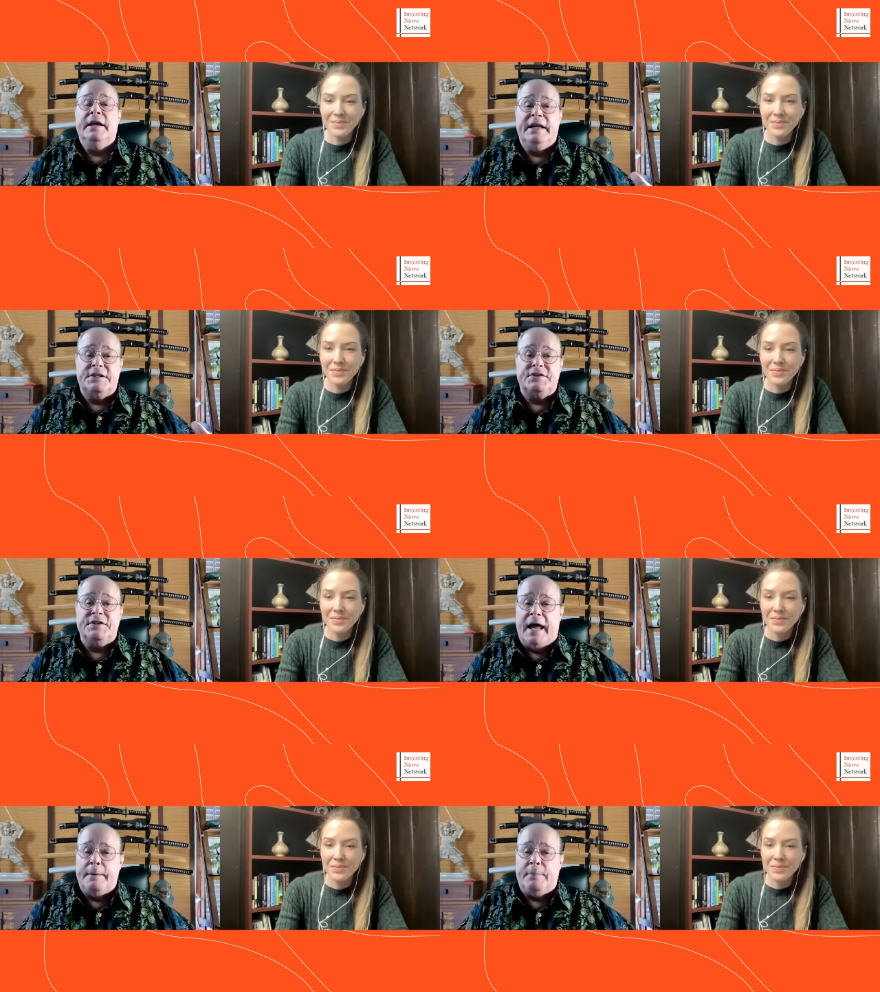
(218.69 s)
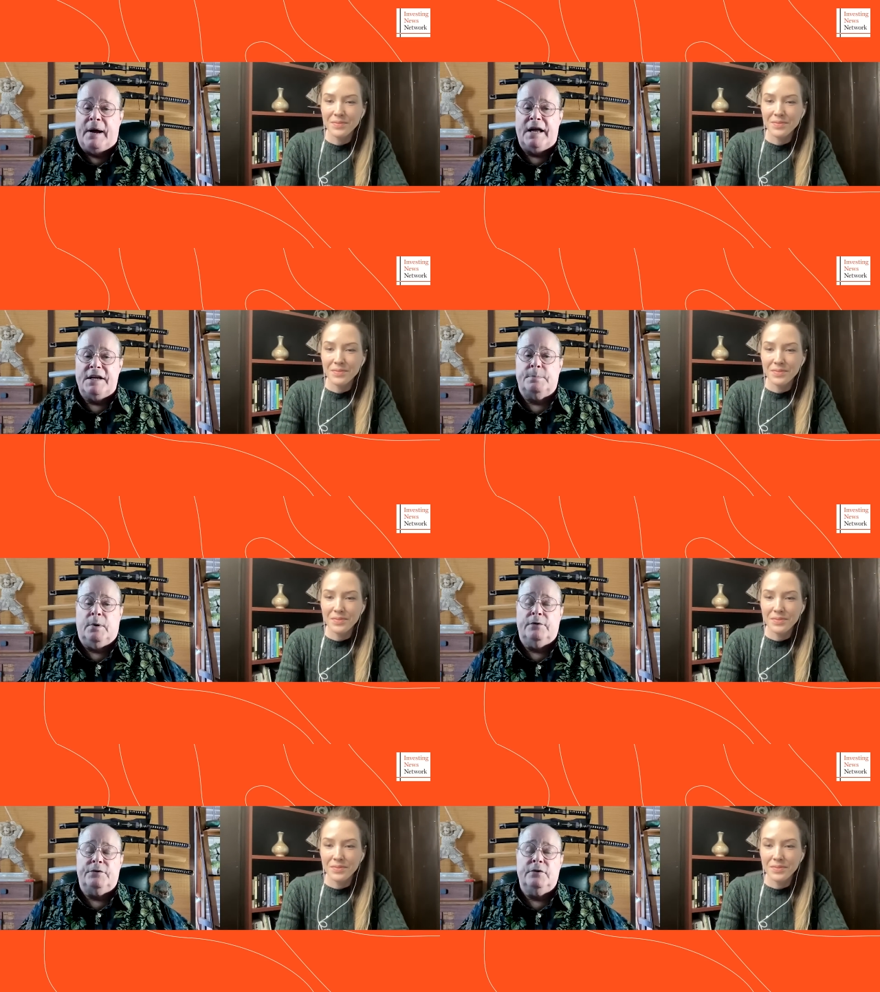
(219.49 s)
Speaker 1: it's not
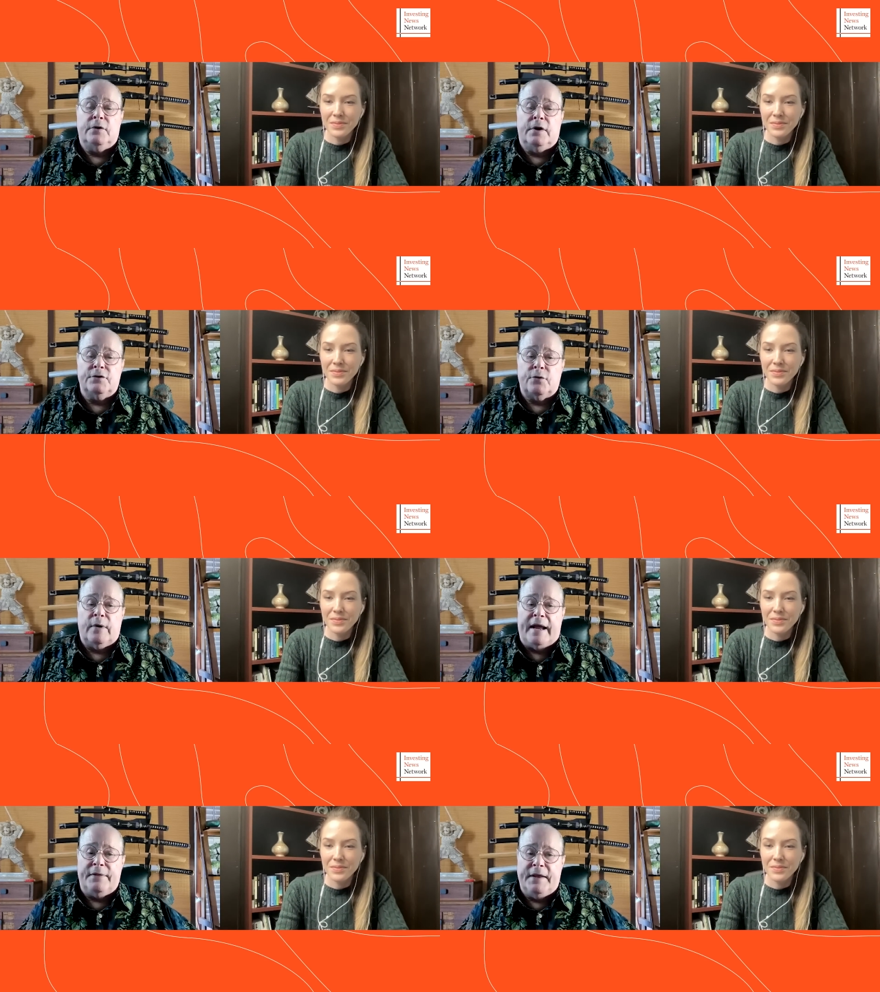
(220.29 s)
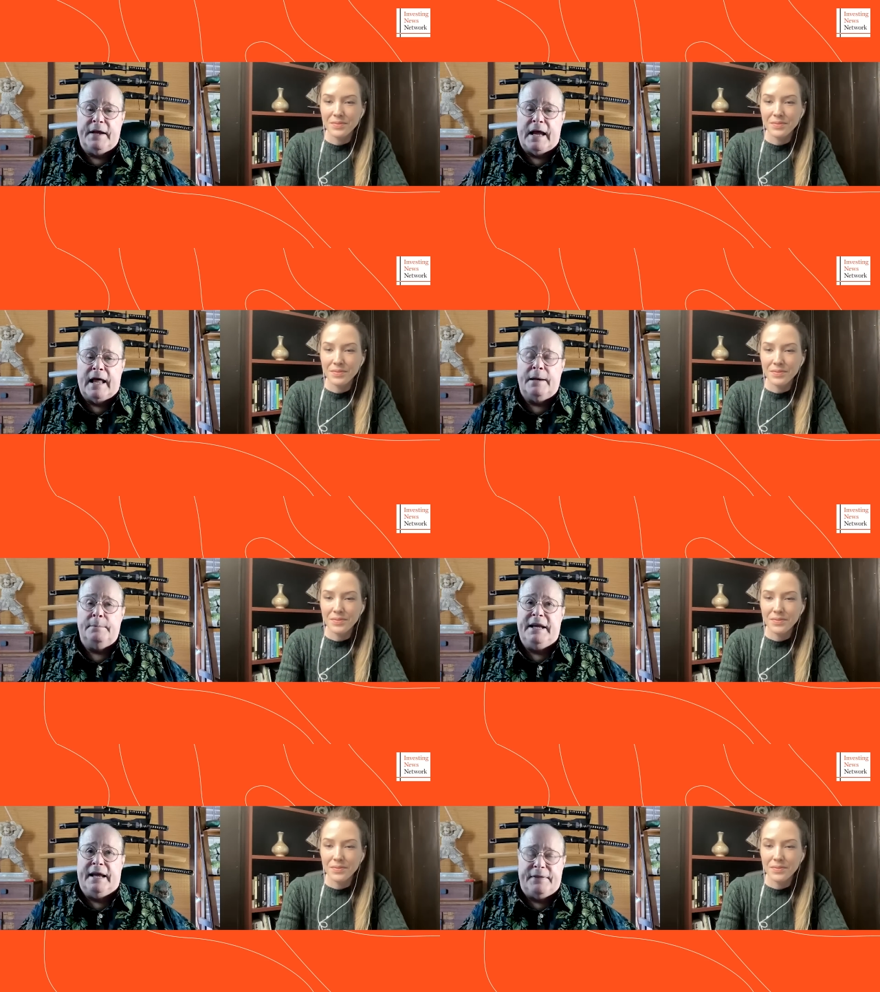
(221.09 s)
possible to contract the
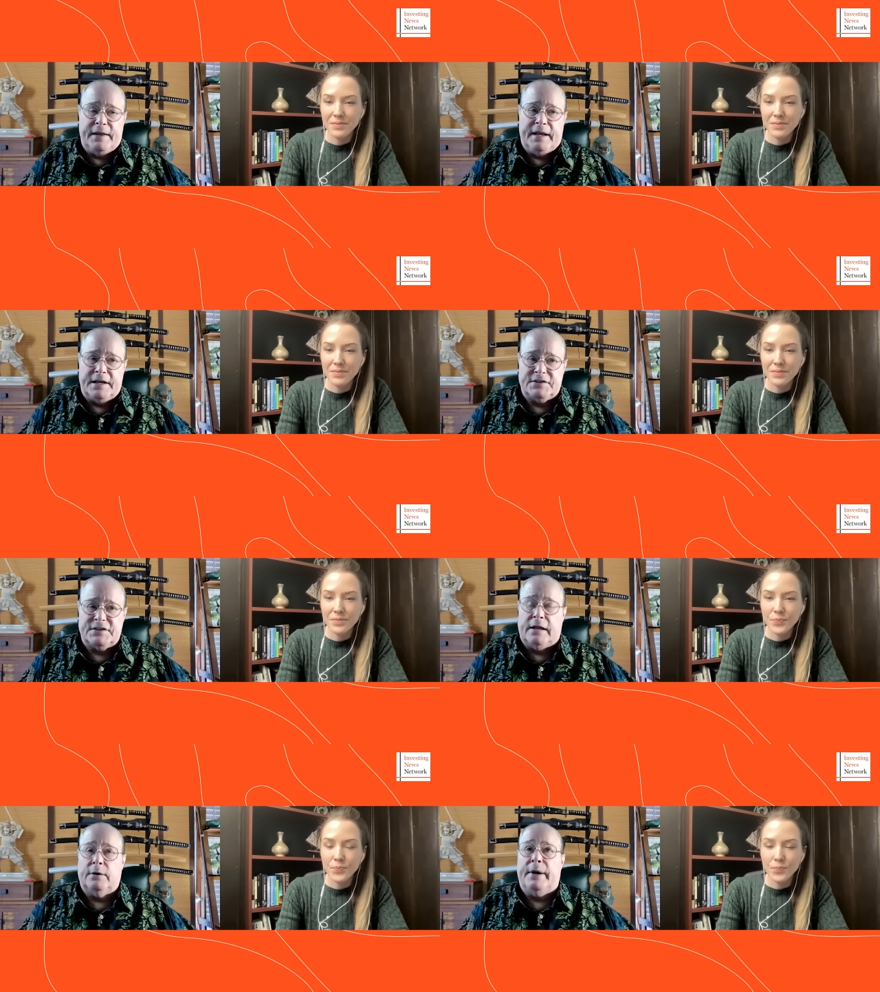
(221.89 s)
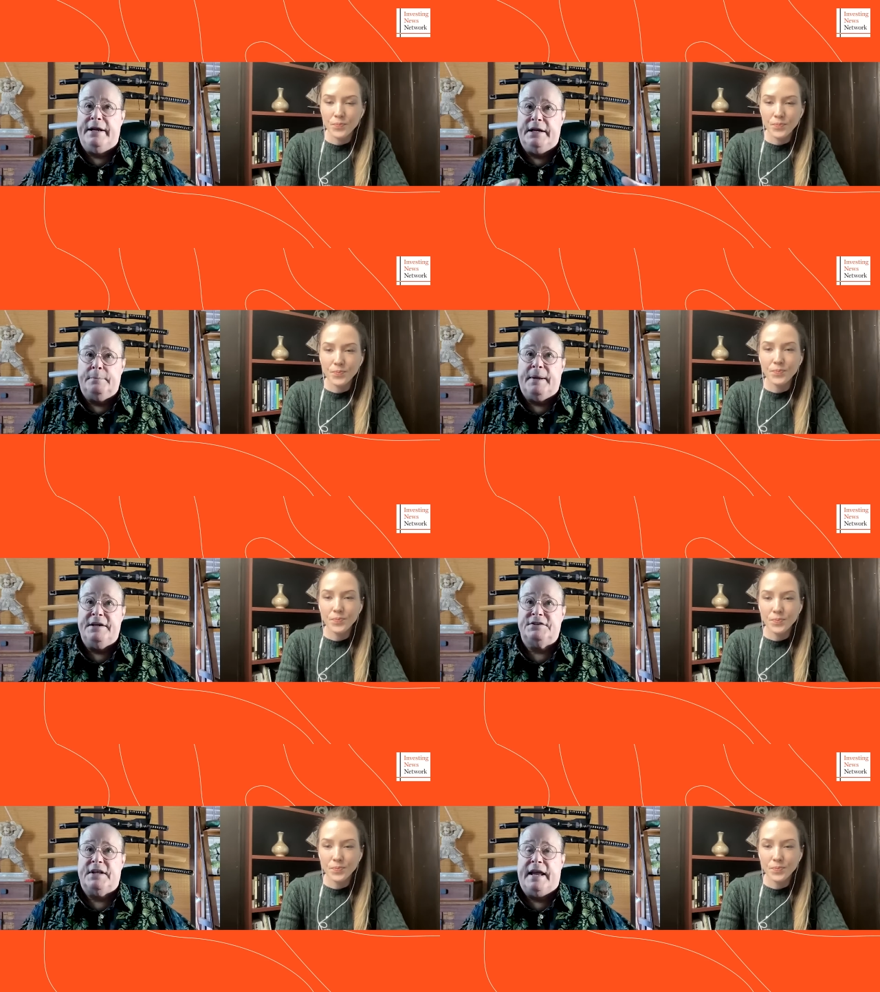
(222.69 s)
economy at the accelerated
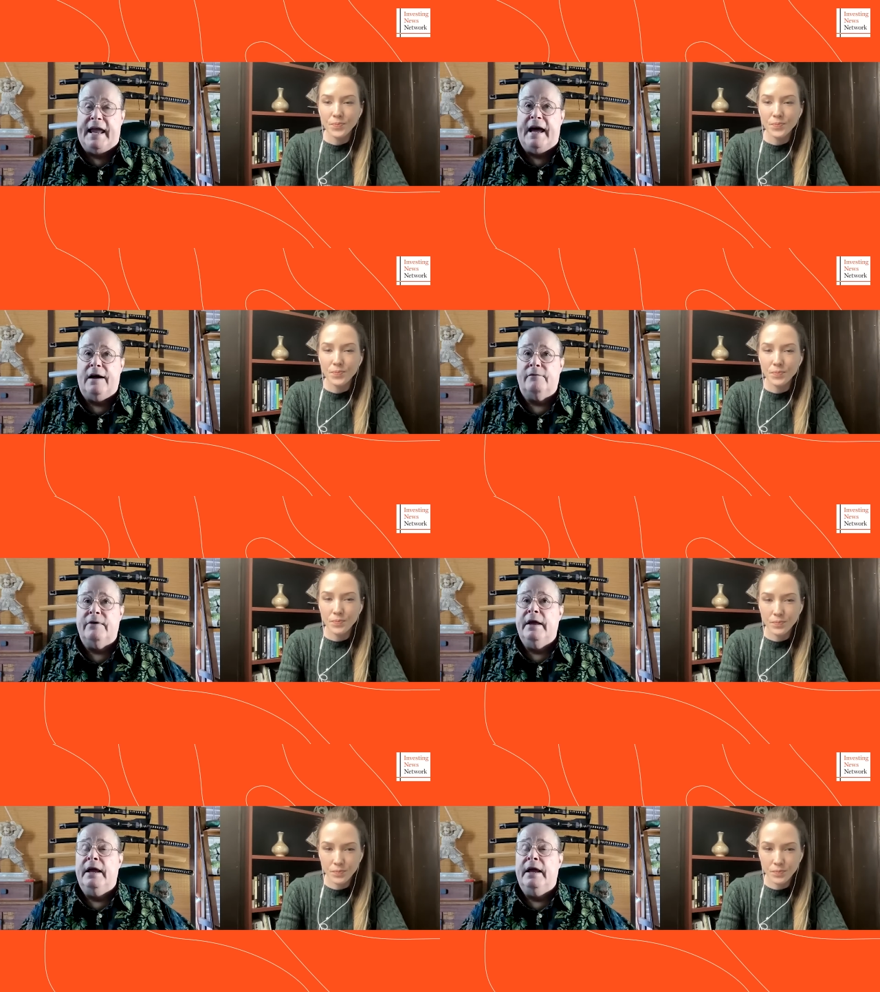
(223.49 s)
pace they have